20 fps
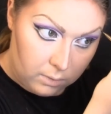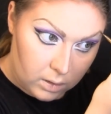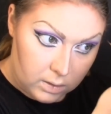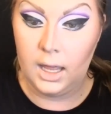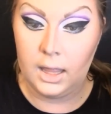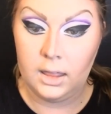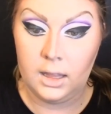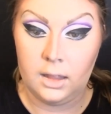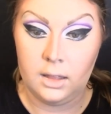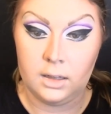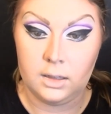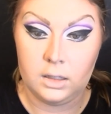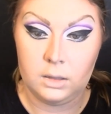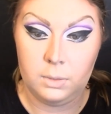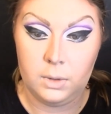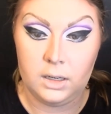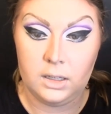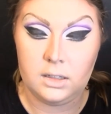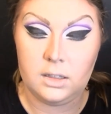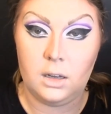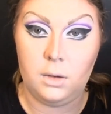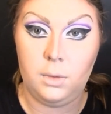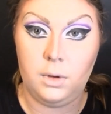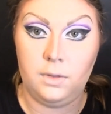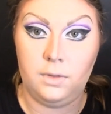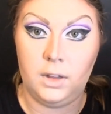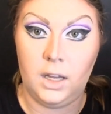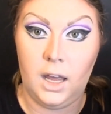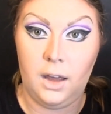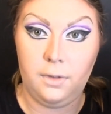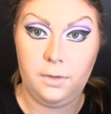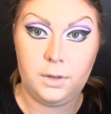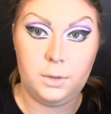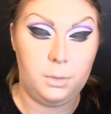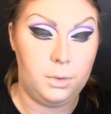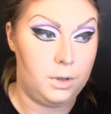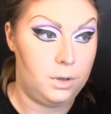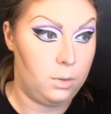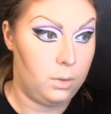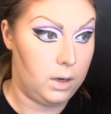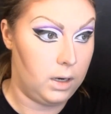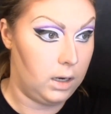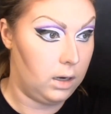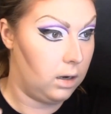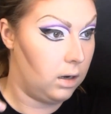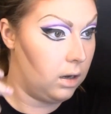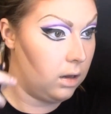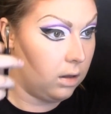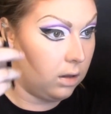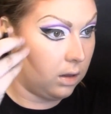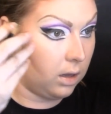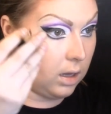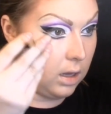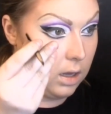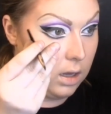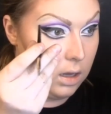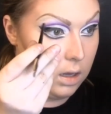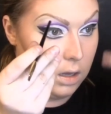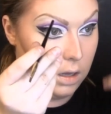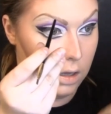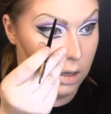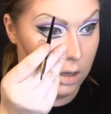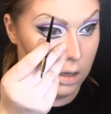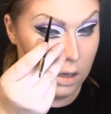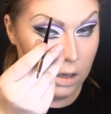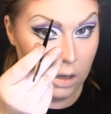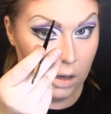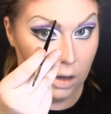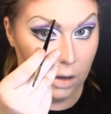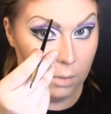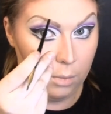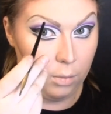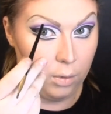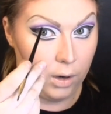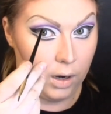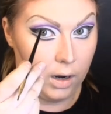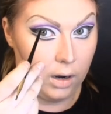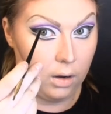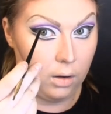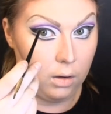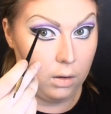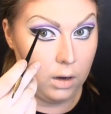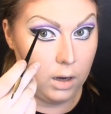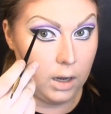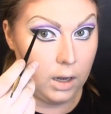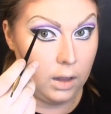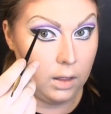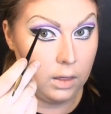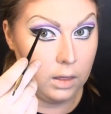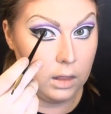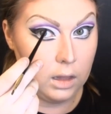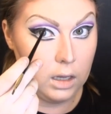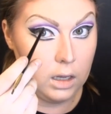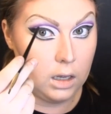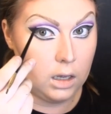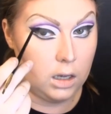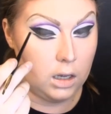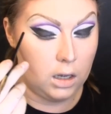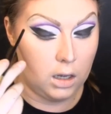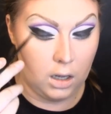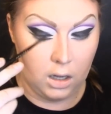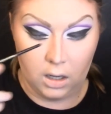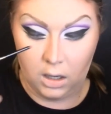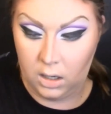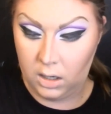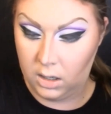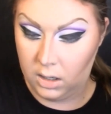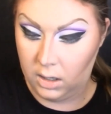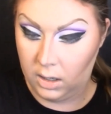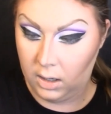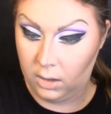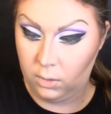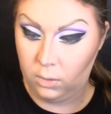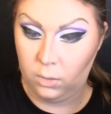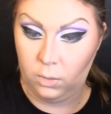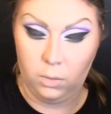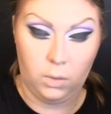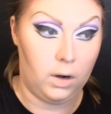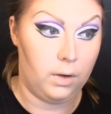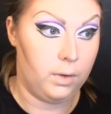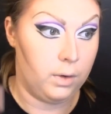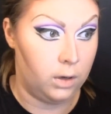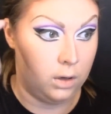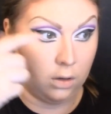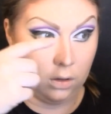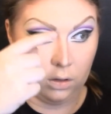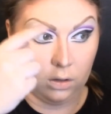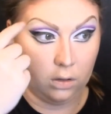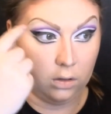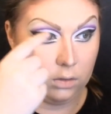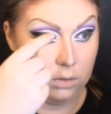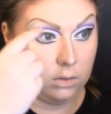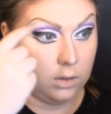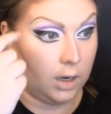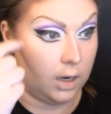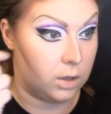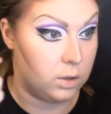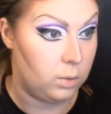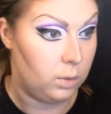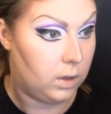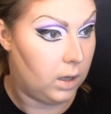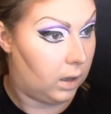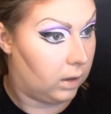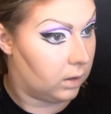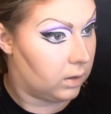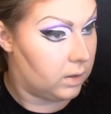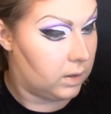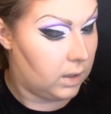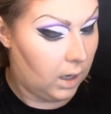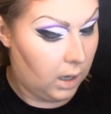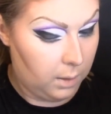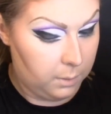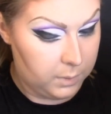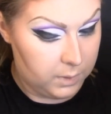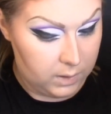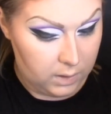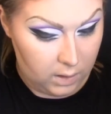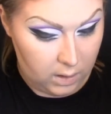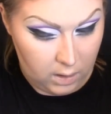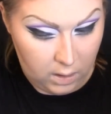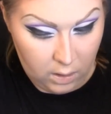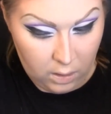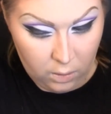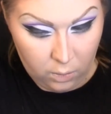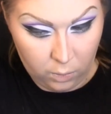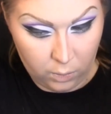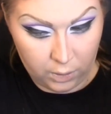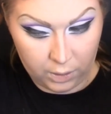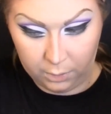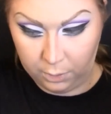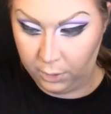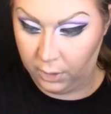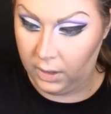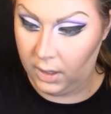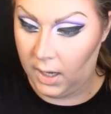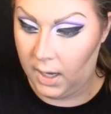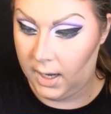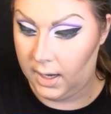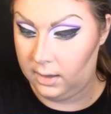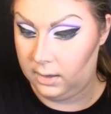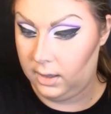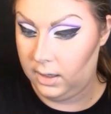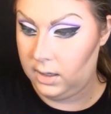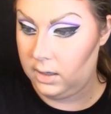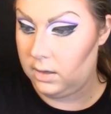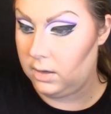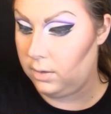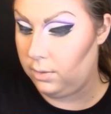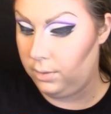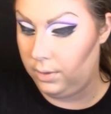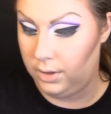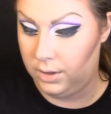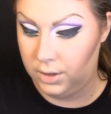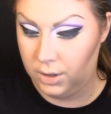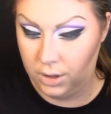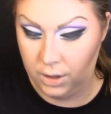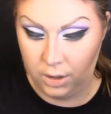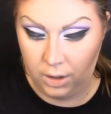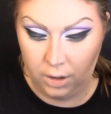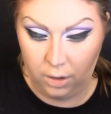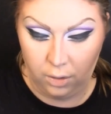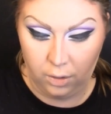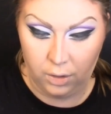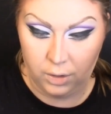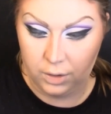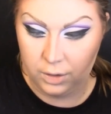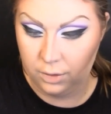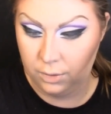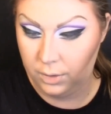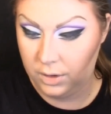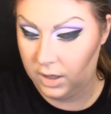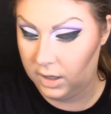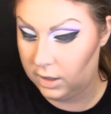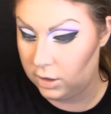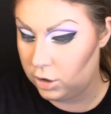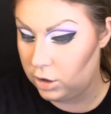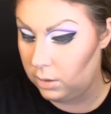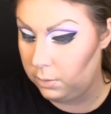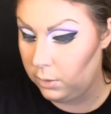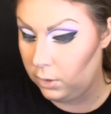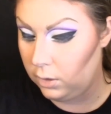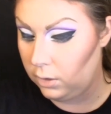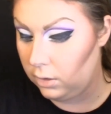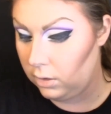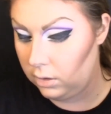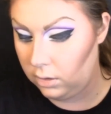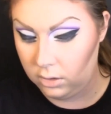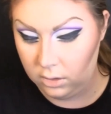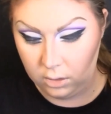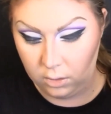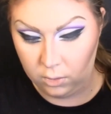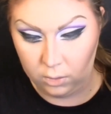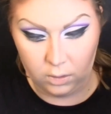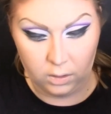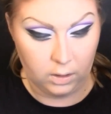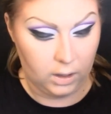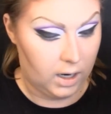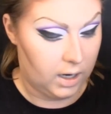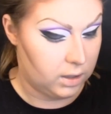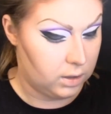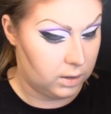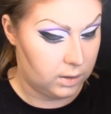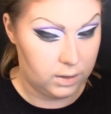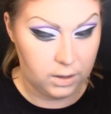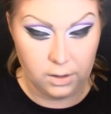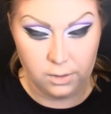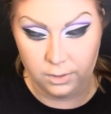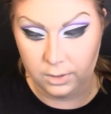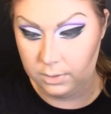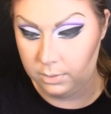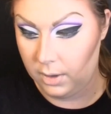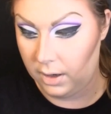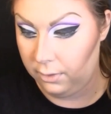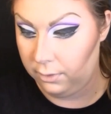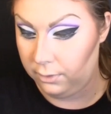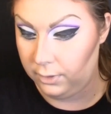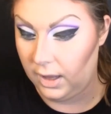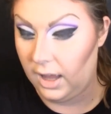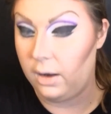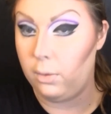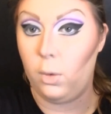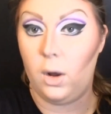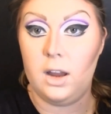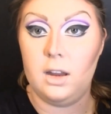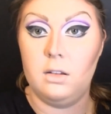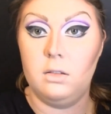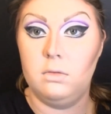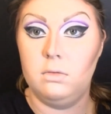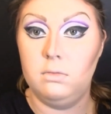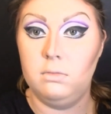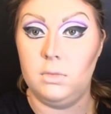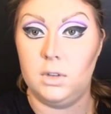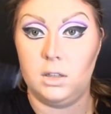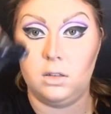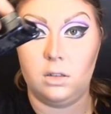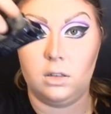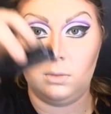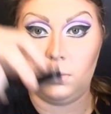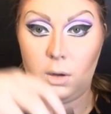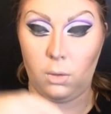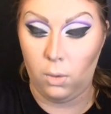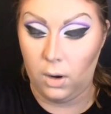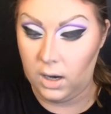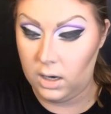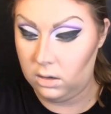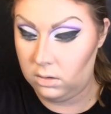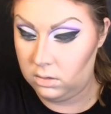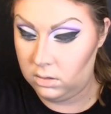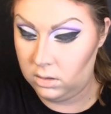And then the space that we've left between the brow and the wherever your actual color stops, we're going to put a highlight, which you can do with like a shimmer, or I just use my flat white, like just my white.